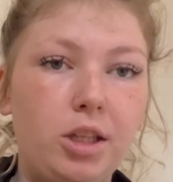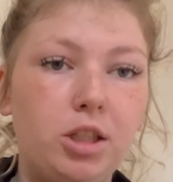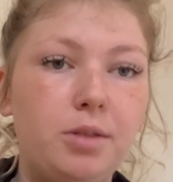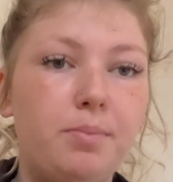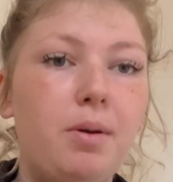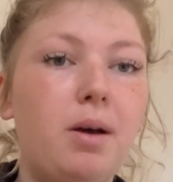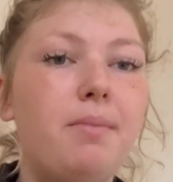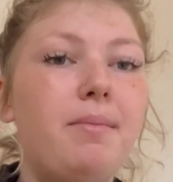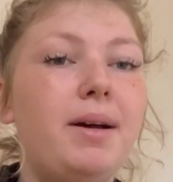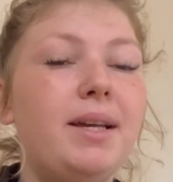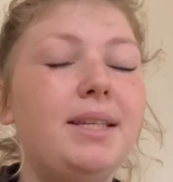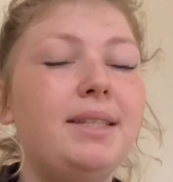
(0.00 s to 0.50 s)
to
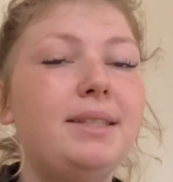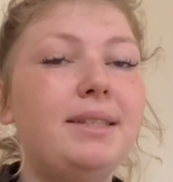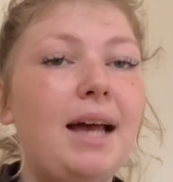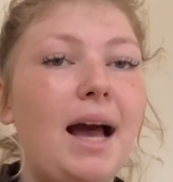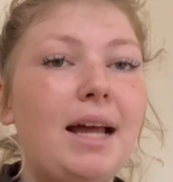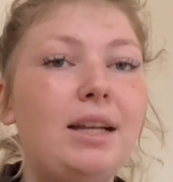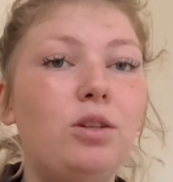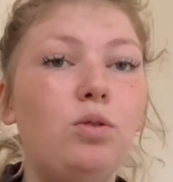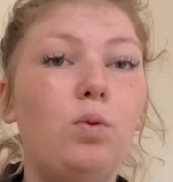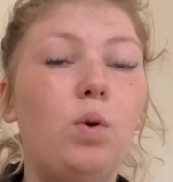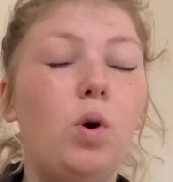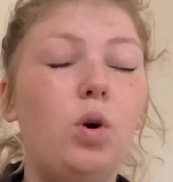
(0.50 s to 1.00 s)
put my
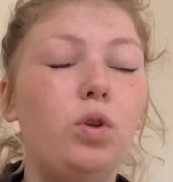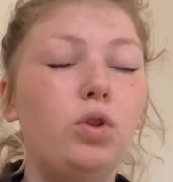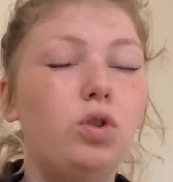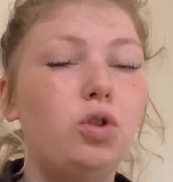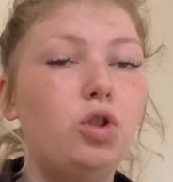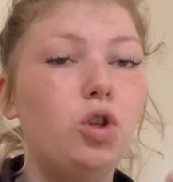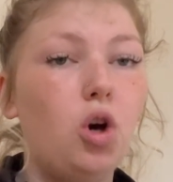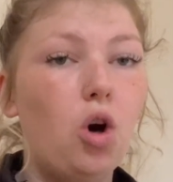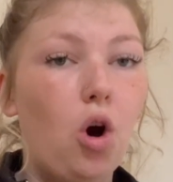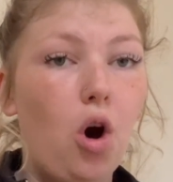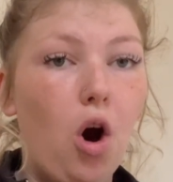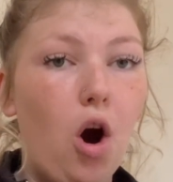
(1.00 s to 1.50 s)
saddle on
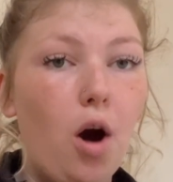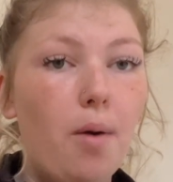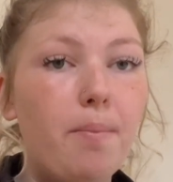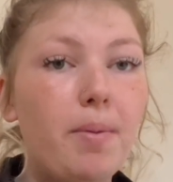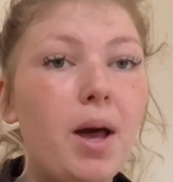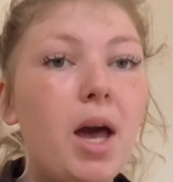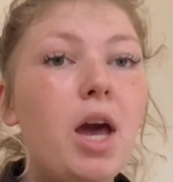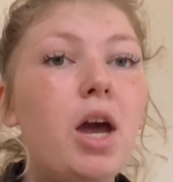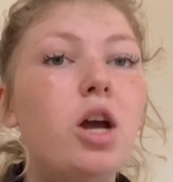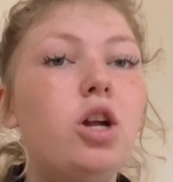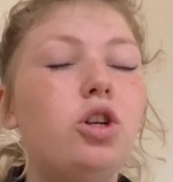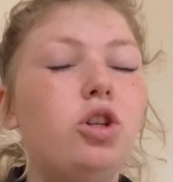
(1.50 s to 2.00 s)
top
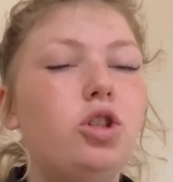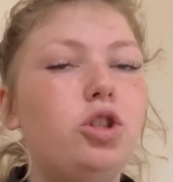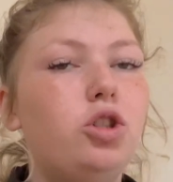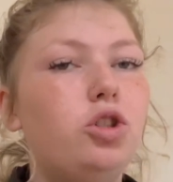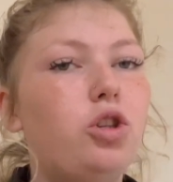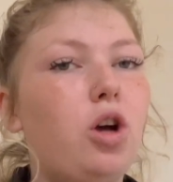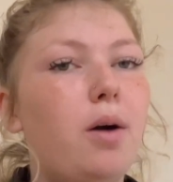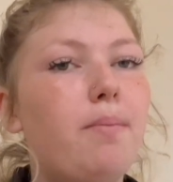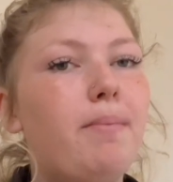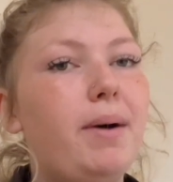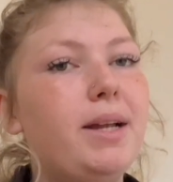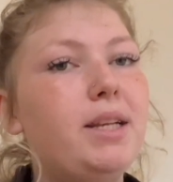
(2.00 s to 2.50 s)
to
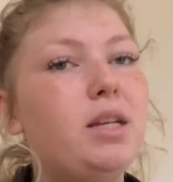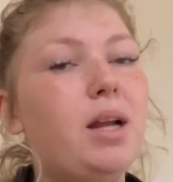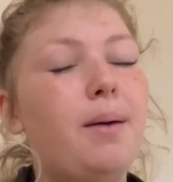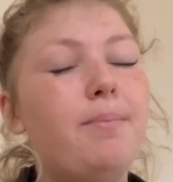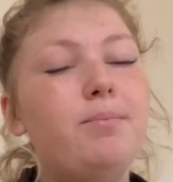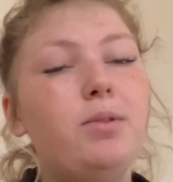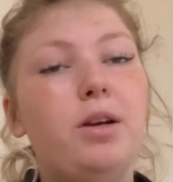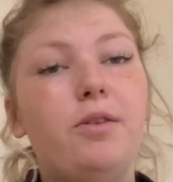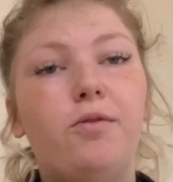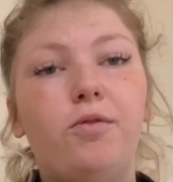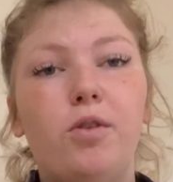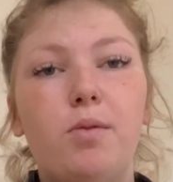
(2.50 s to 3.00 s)
stop my
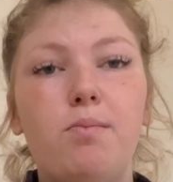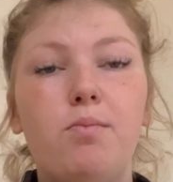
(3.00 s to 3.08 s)
numner from